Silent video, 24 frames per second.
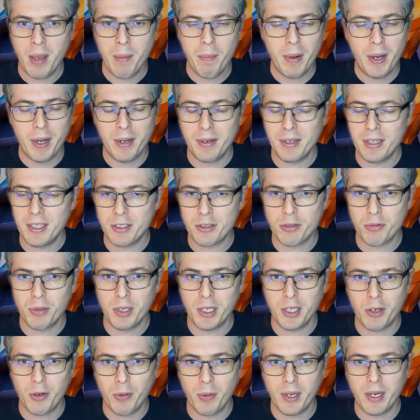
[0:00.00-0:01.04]
but it's a
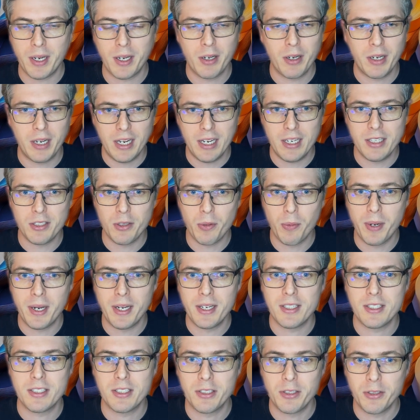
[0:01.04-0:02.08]
really quick, easy way
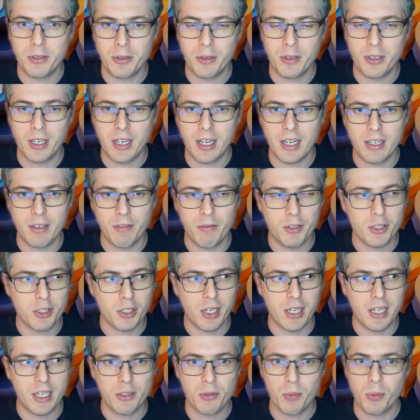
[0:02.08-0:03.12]
to kind of
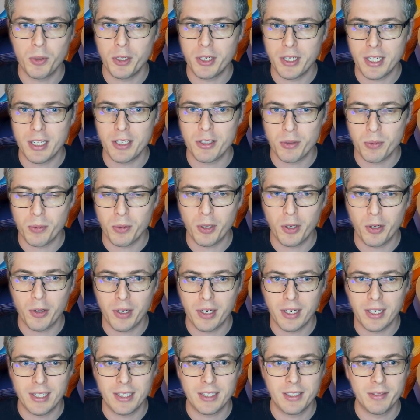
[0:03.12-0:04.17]
visualize what your kitchen would look
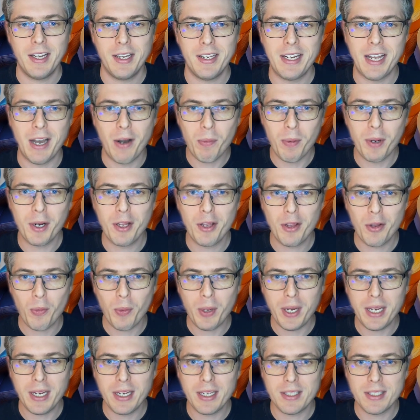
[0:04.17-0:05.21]
like. Now, one of the
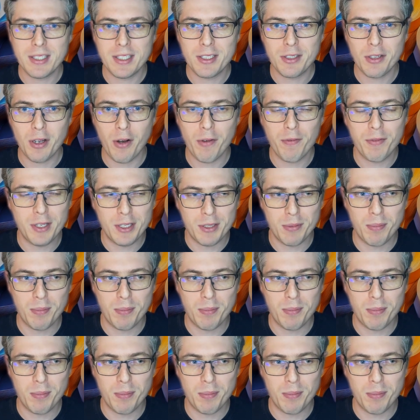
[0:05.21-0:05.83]
weaknesses of this